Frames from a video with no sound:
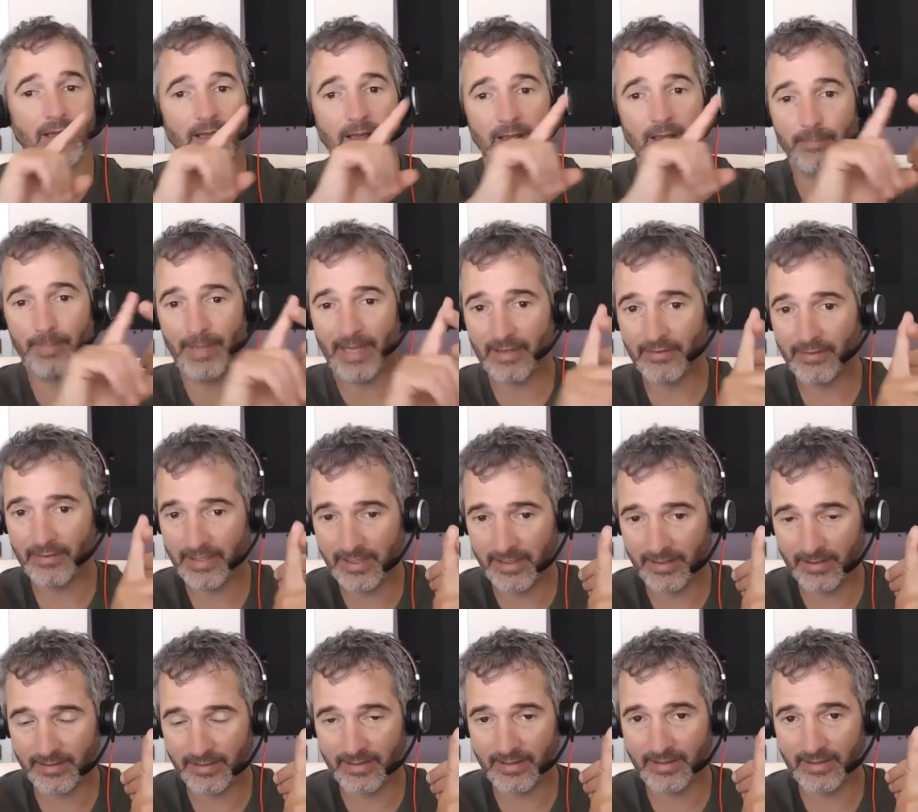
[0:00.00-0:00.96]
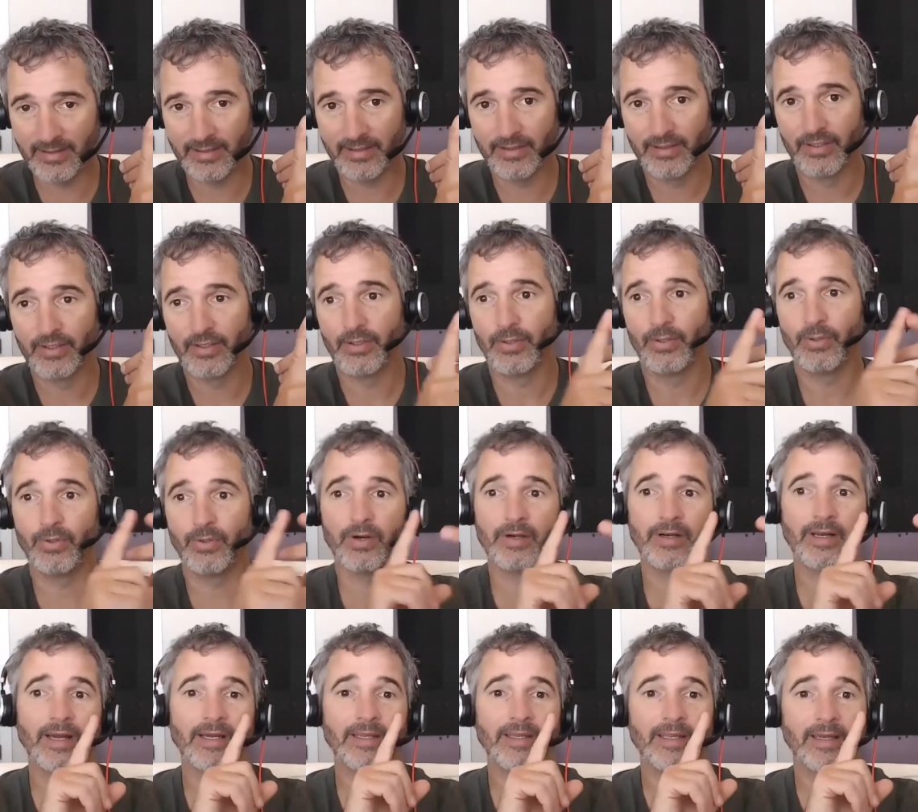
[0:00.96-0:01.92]
about Healy who are
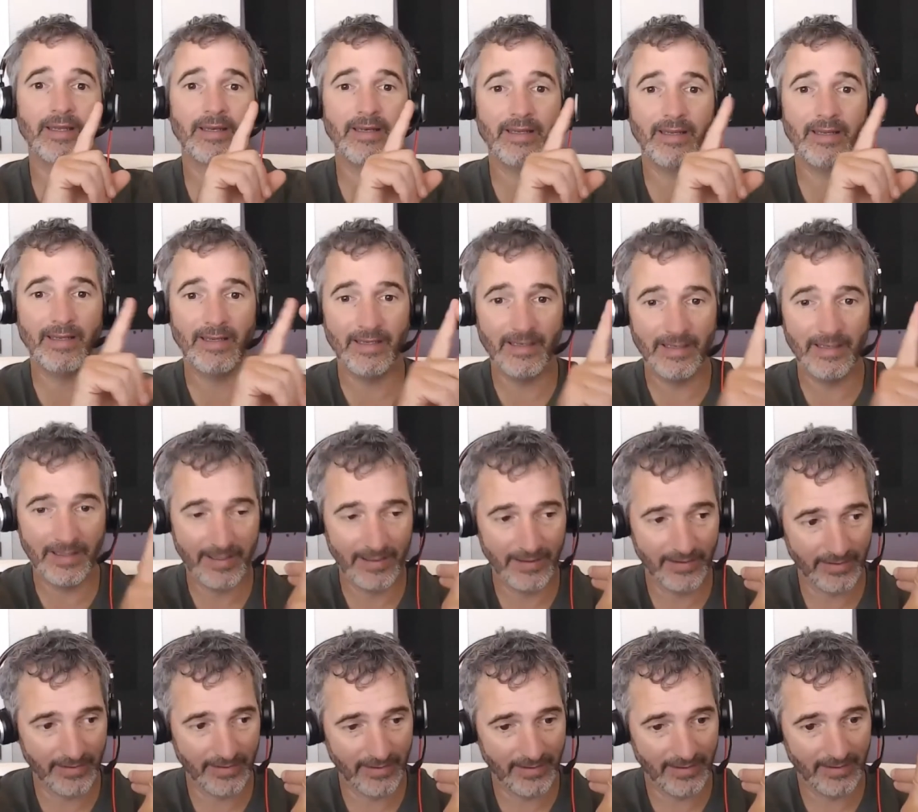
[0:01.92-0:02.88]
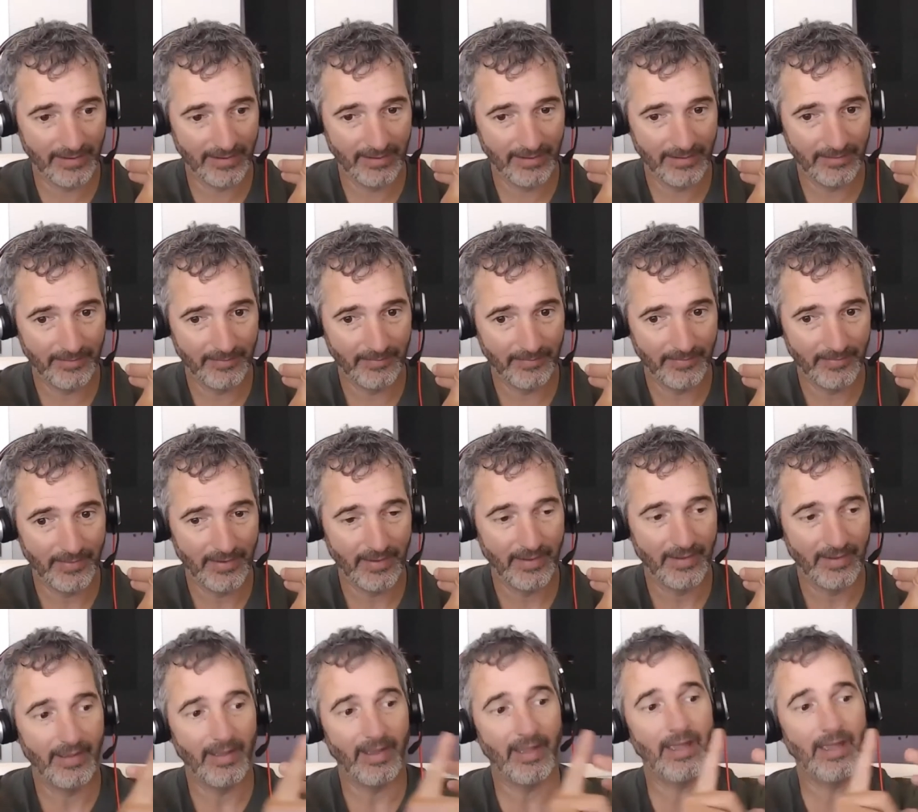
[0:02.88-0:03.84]
not yet in Healy,
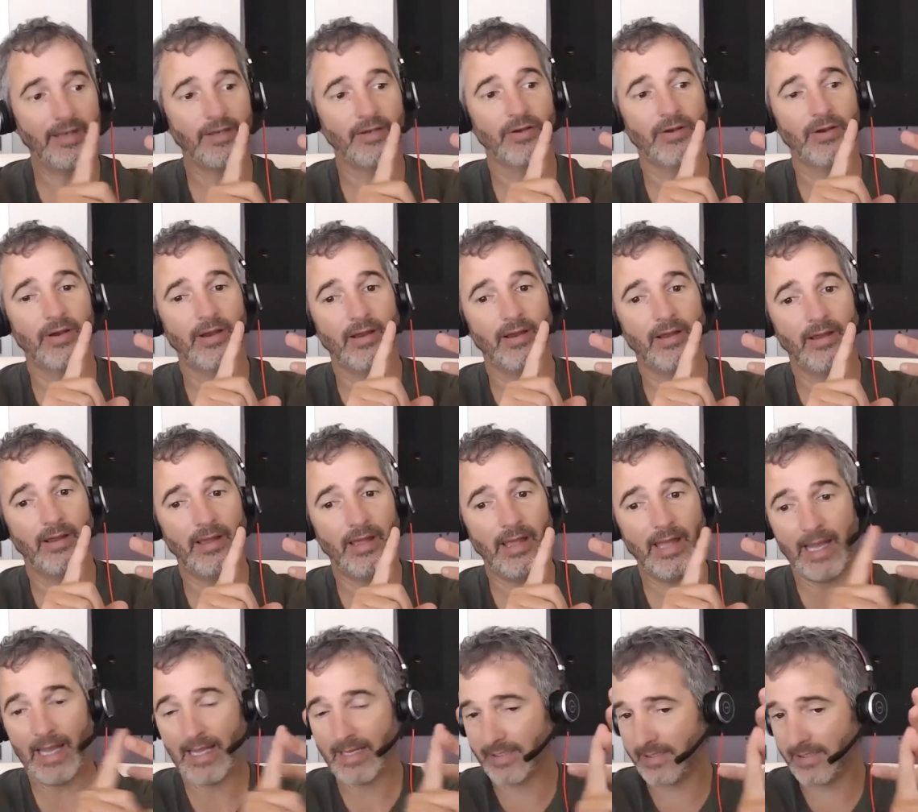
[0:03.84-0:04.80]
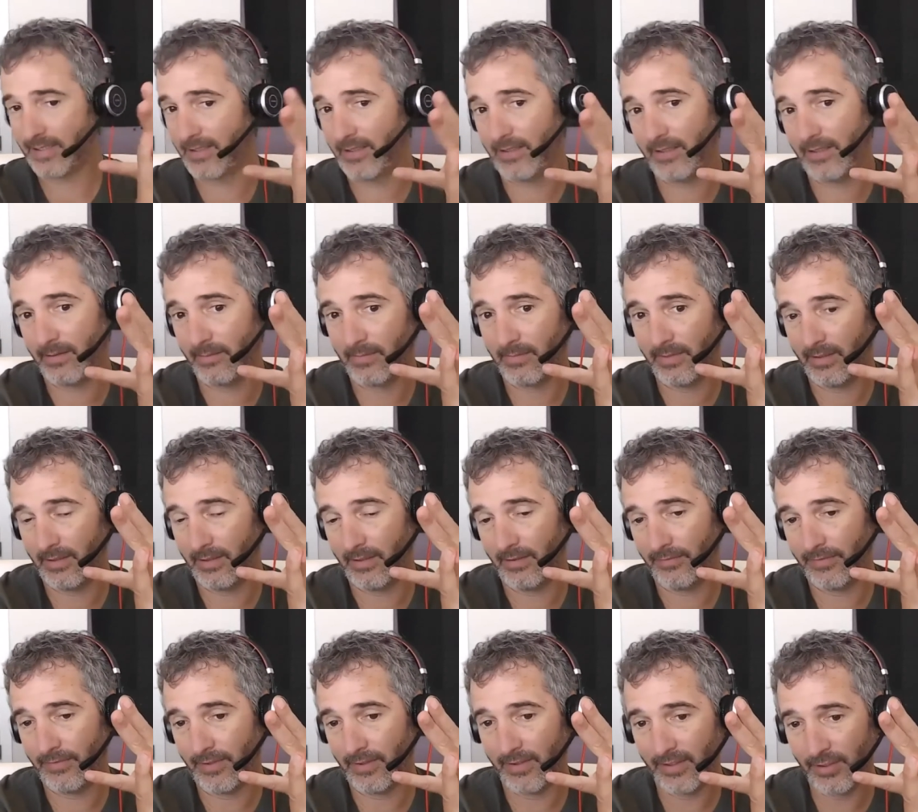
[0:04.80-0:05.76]
and you're asking them
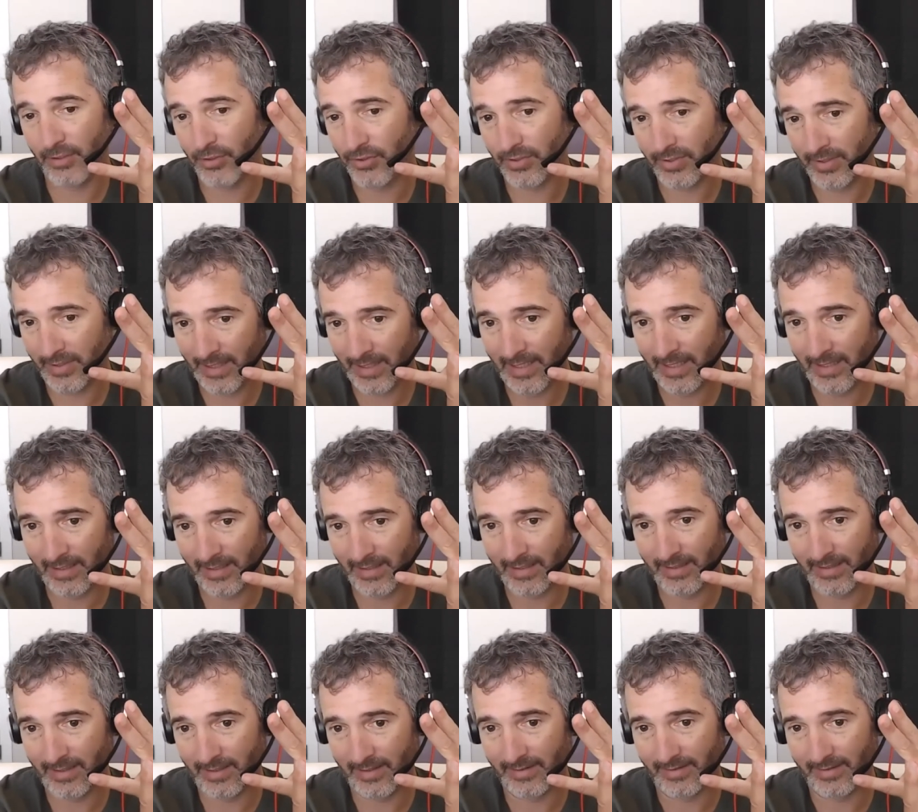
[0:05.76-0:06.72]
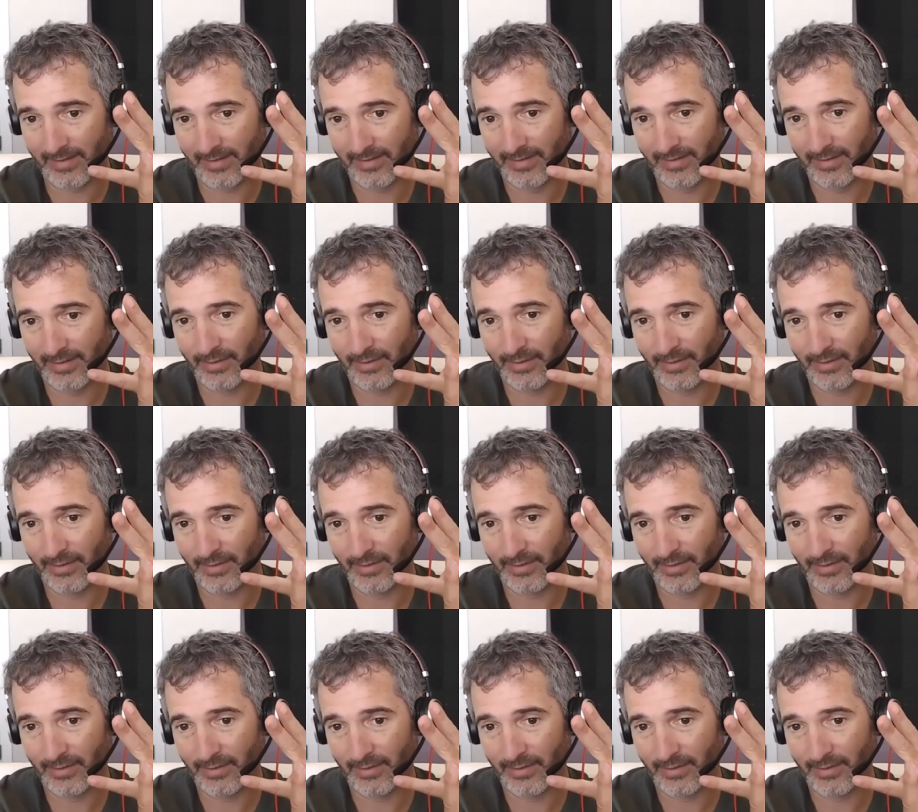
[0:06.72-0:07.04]
if they're interested in getting a Healy.